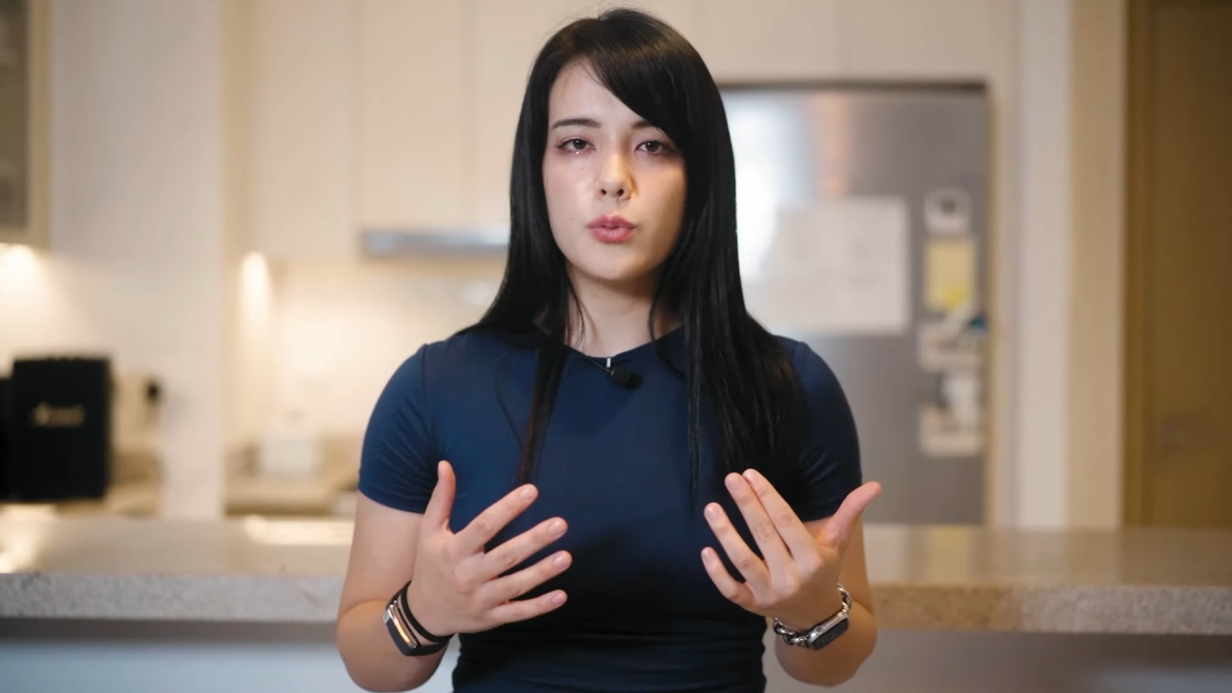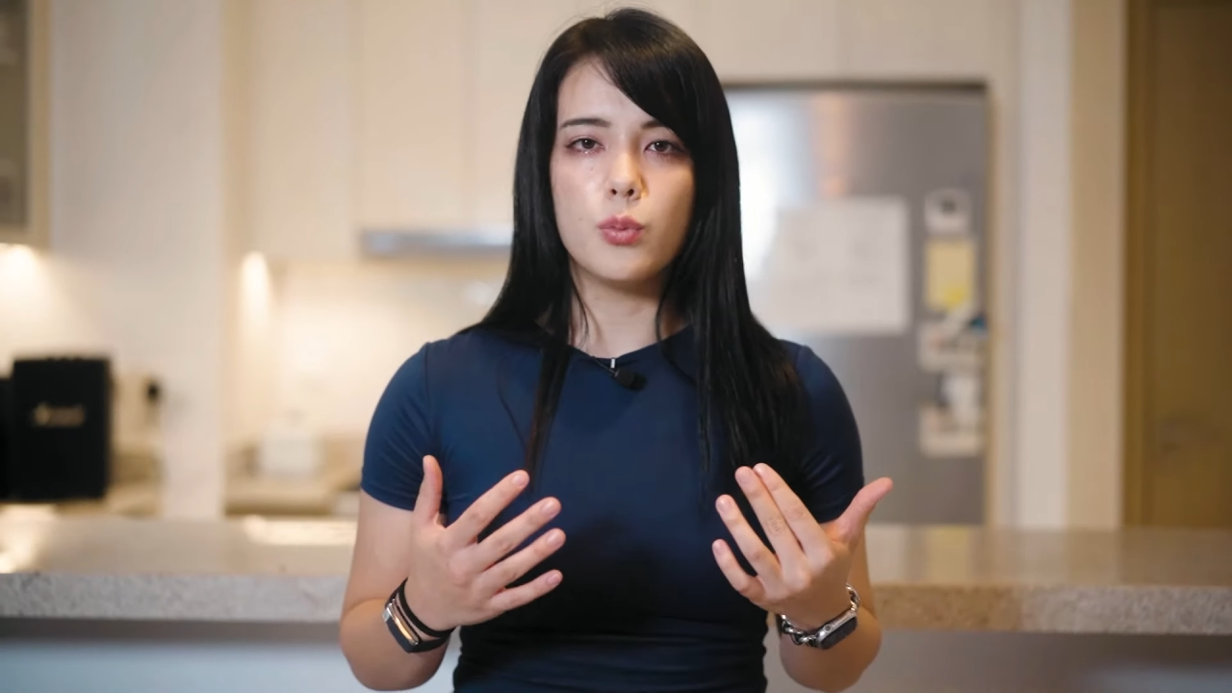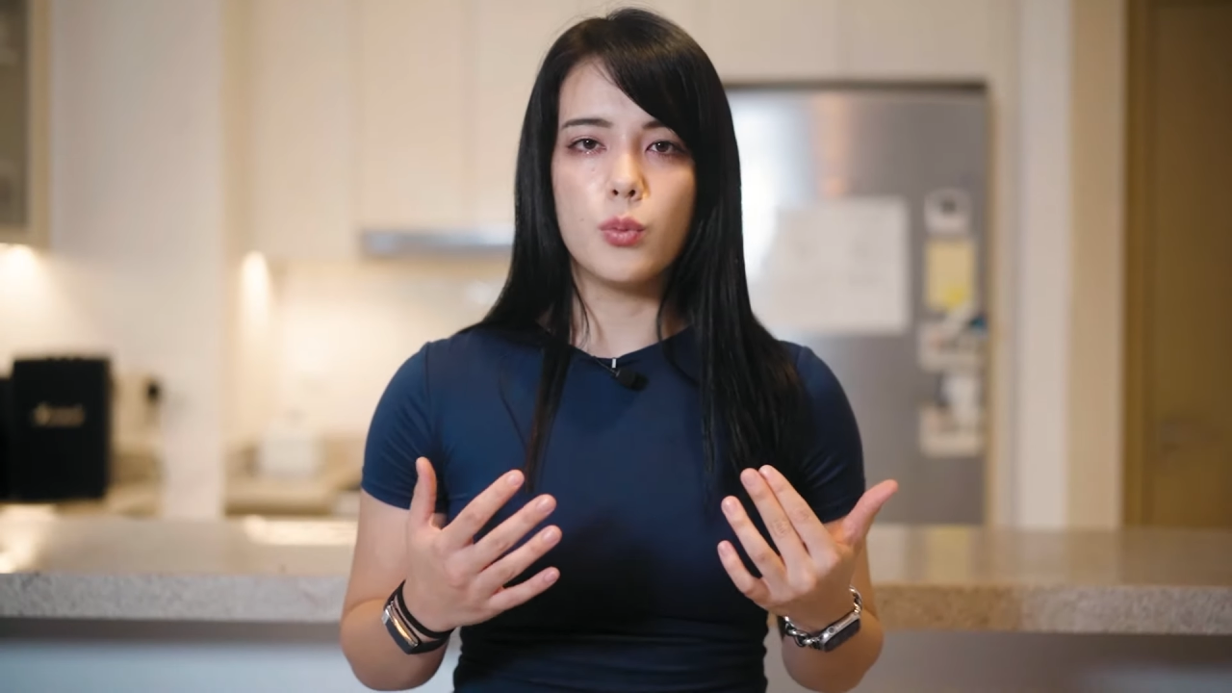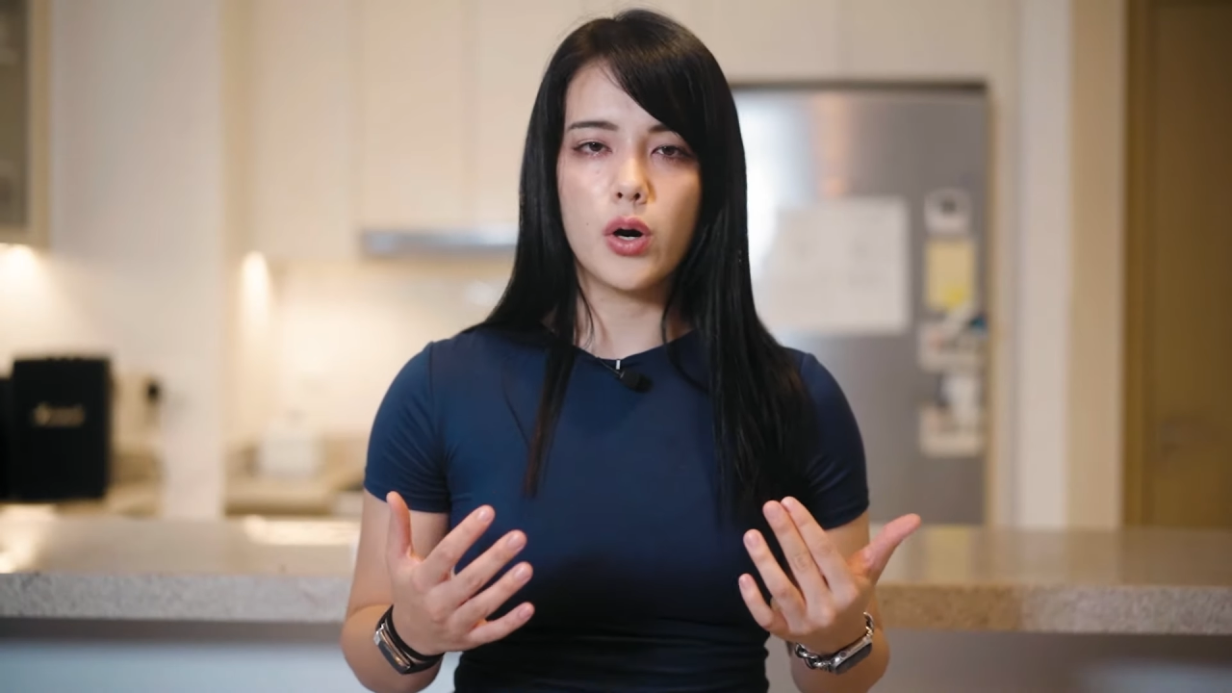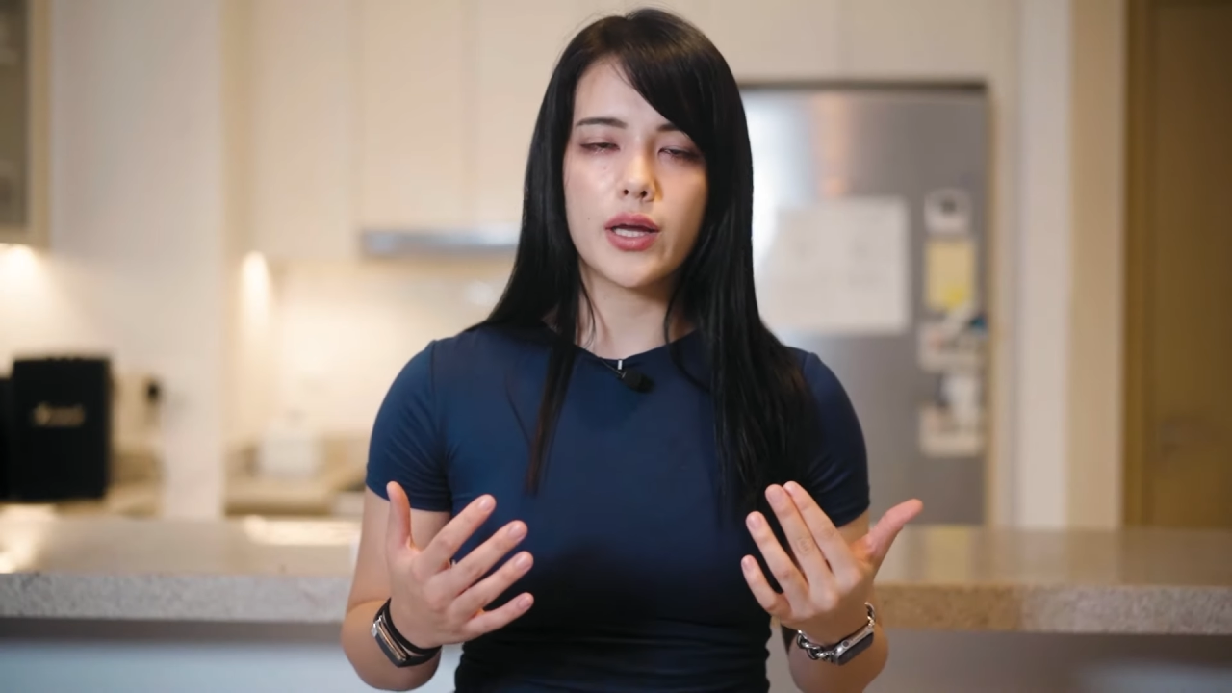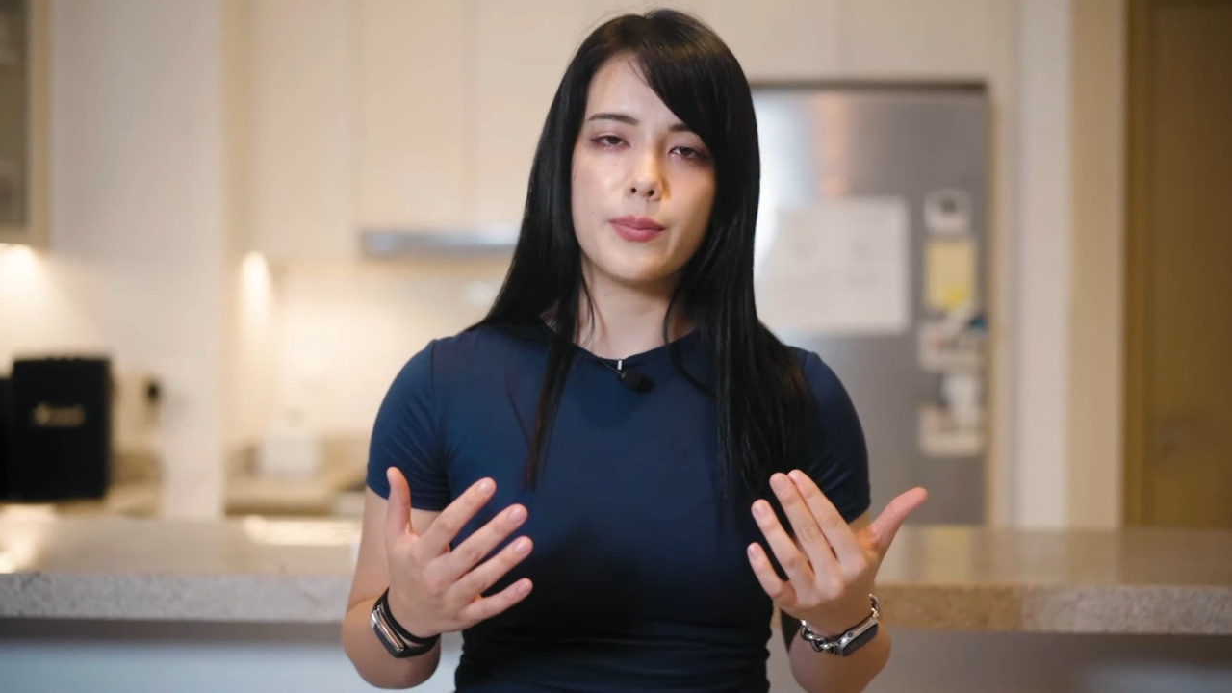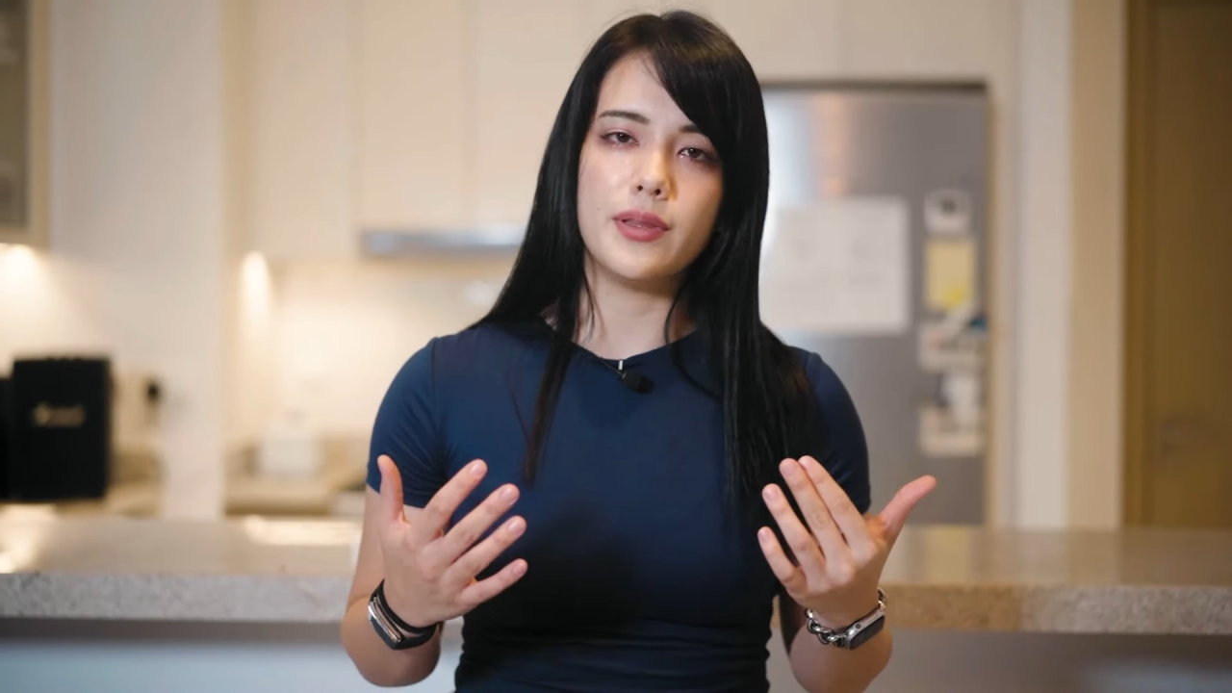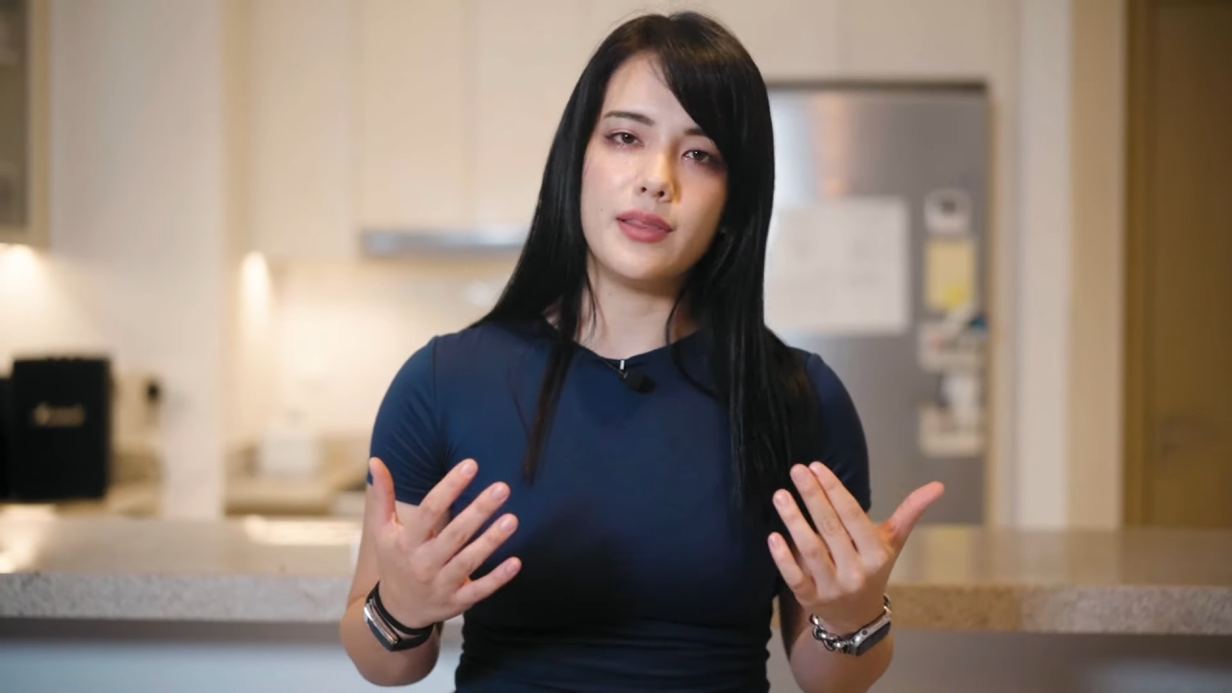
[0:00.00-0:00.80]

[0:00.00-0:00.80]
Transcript: won't give a